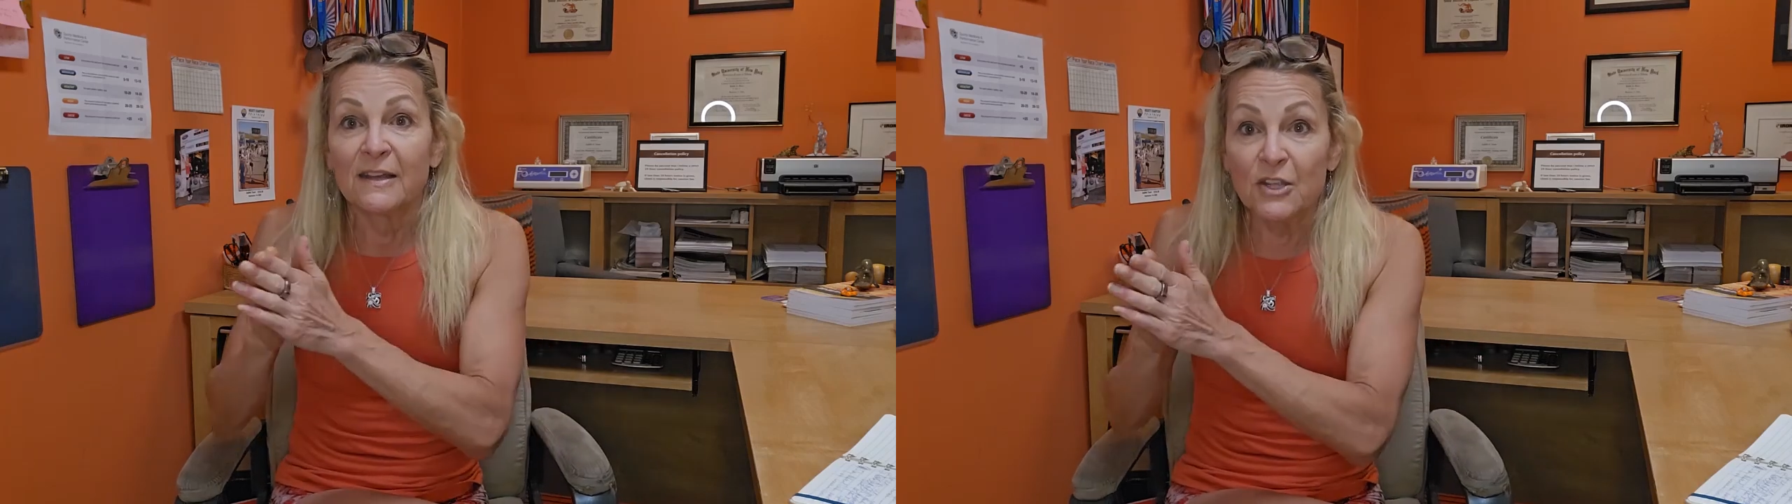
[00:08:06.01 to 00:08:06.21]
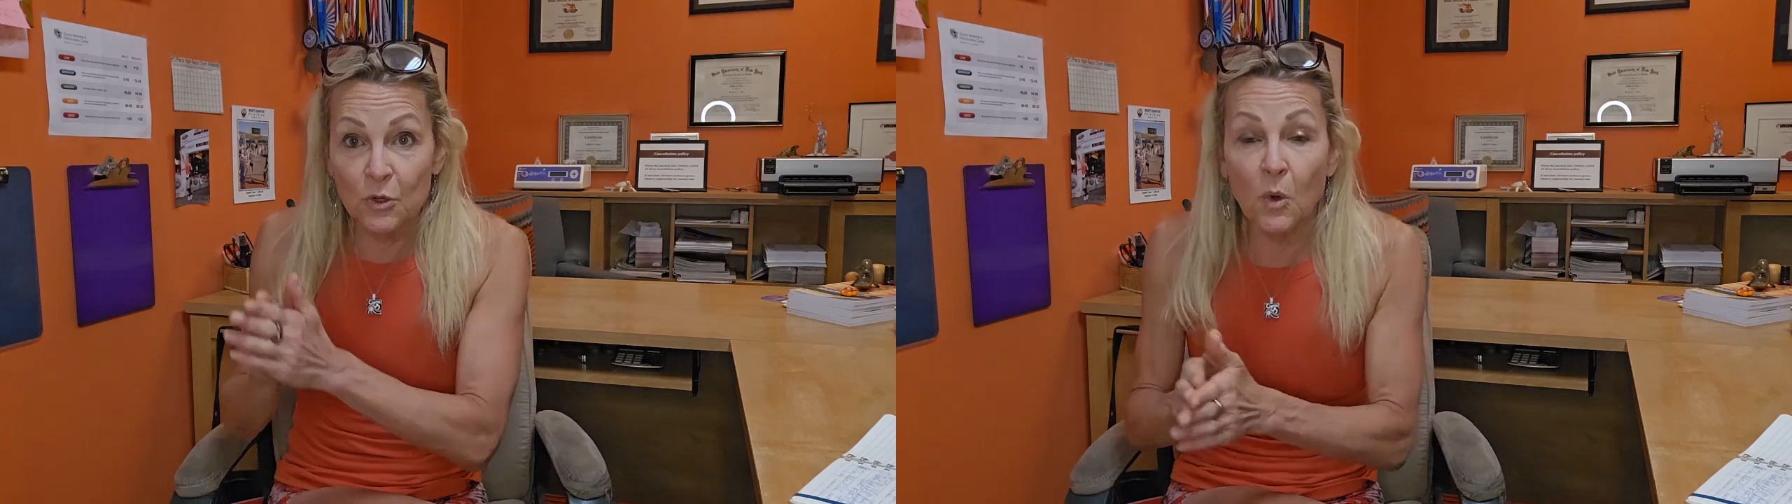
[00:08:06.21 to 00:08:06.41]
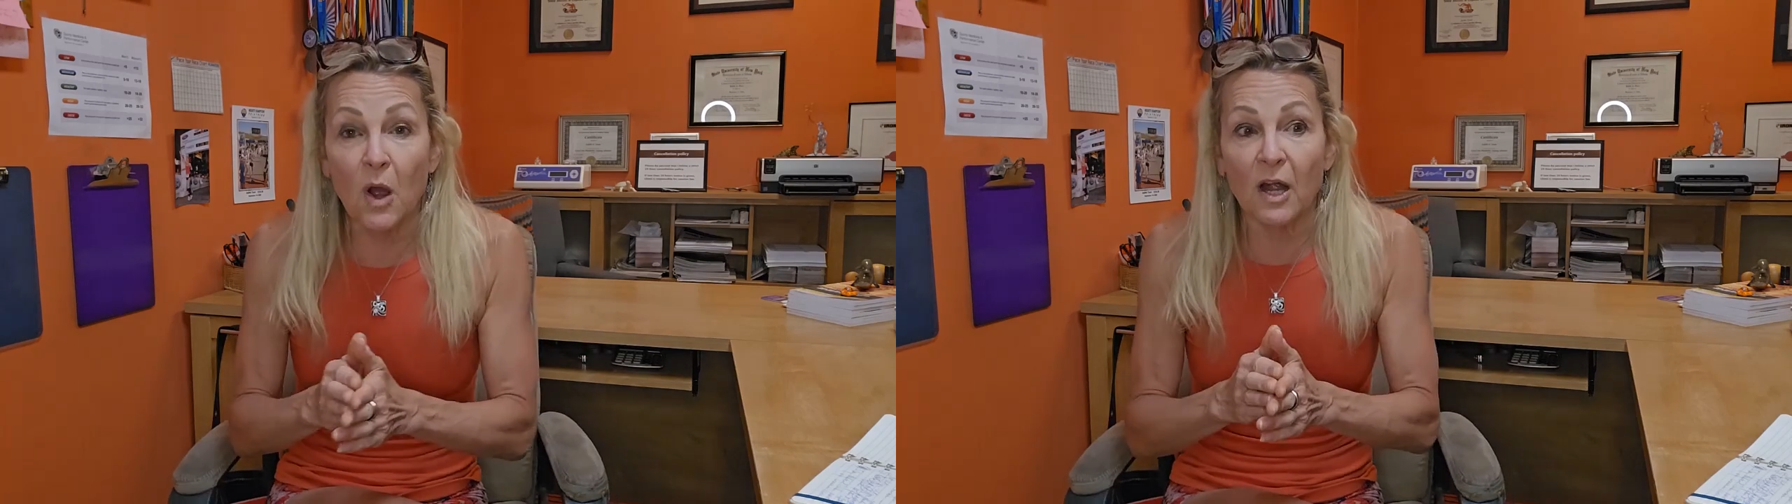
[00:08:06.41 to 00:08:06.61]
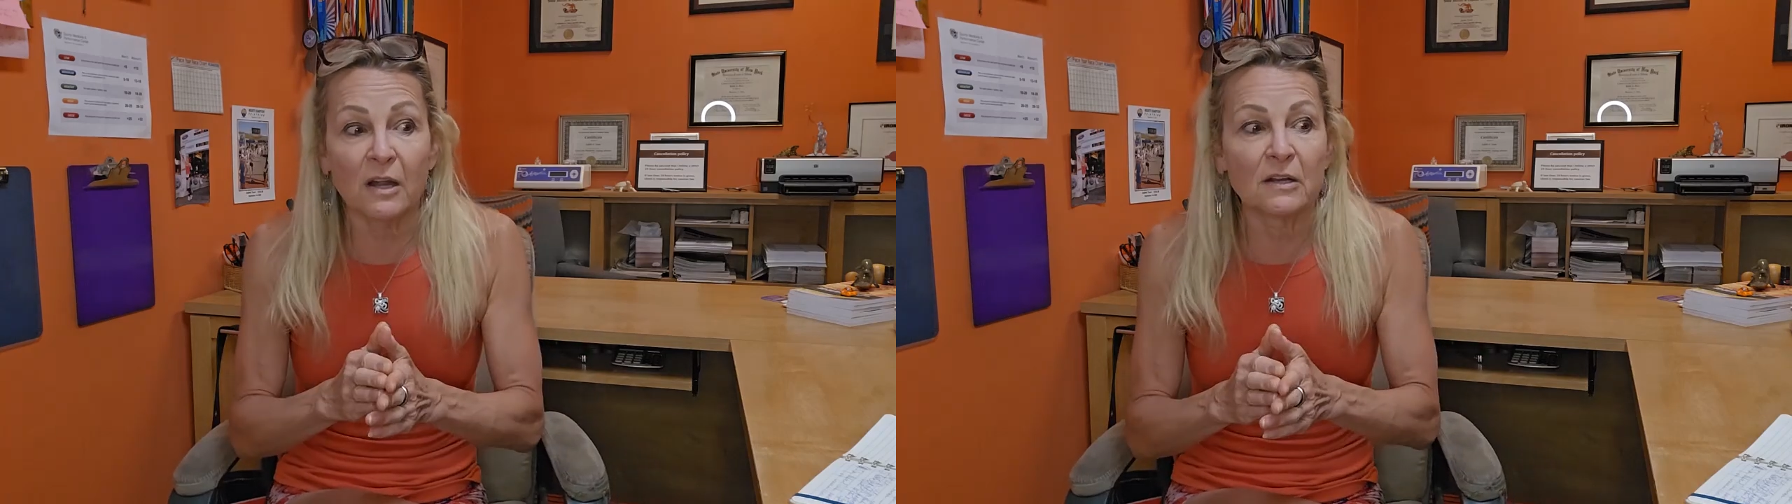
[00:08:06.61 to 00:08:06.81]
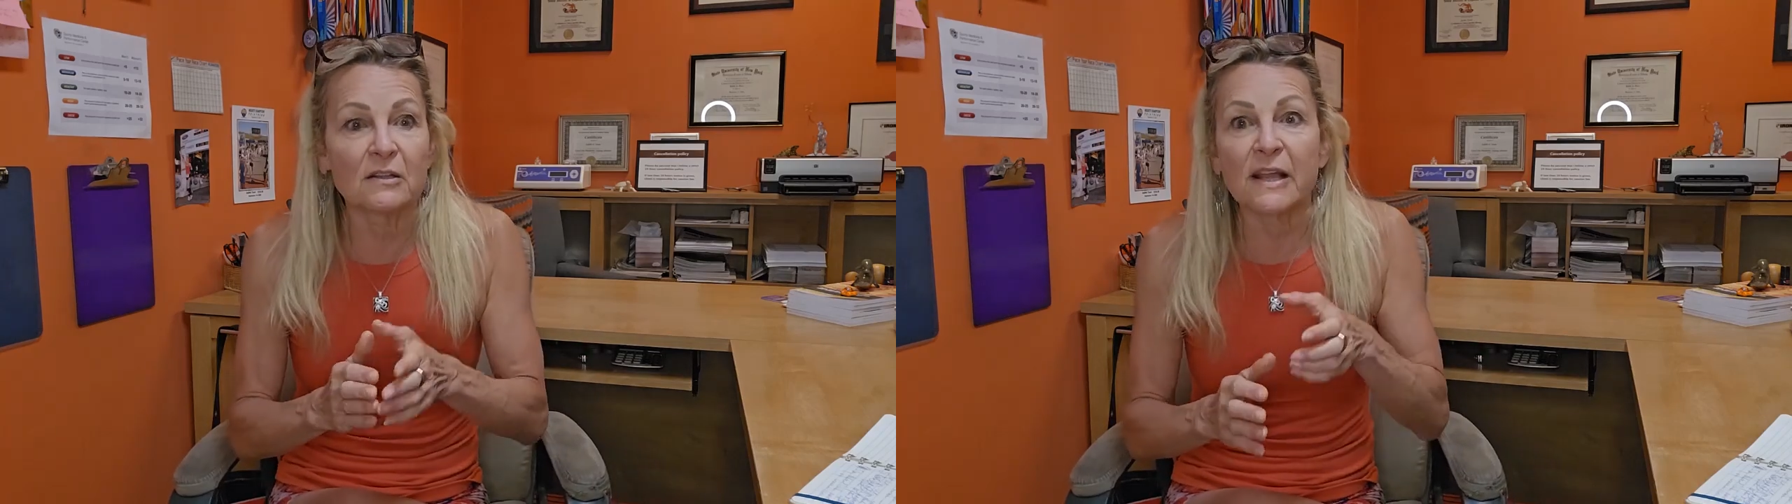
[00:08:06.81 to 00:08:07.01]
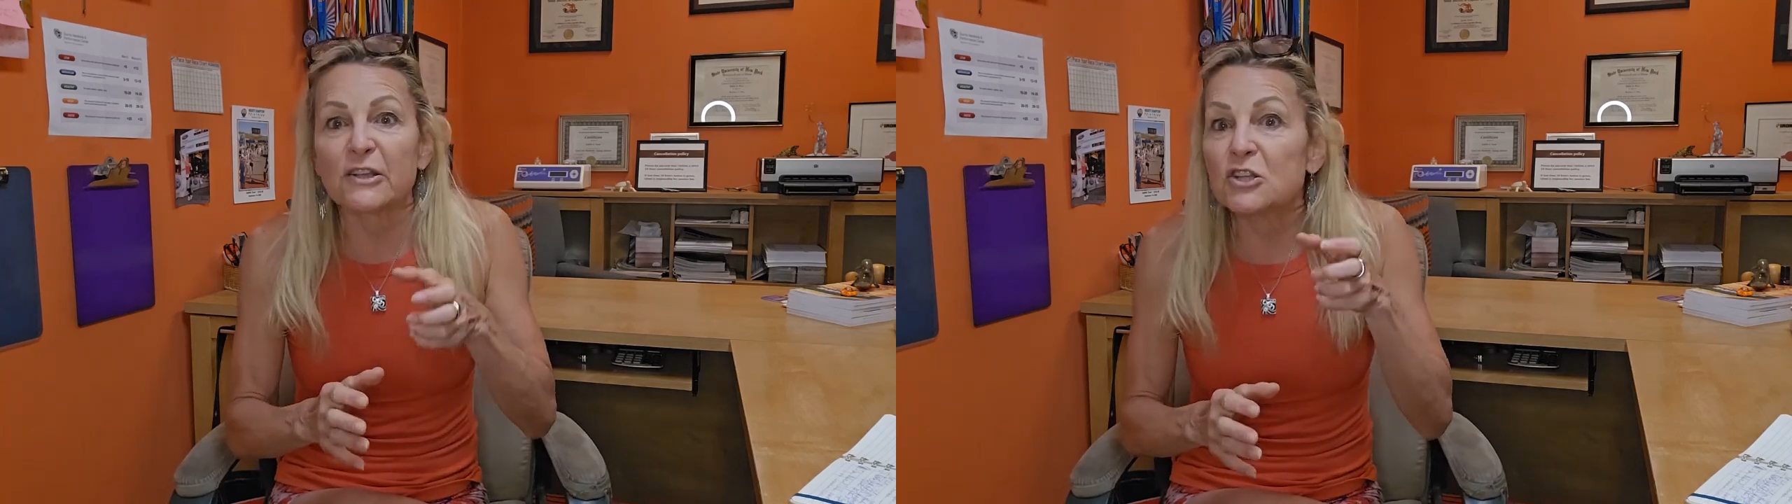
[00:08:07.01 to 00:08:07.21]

you are like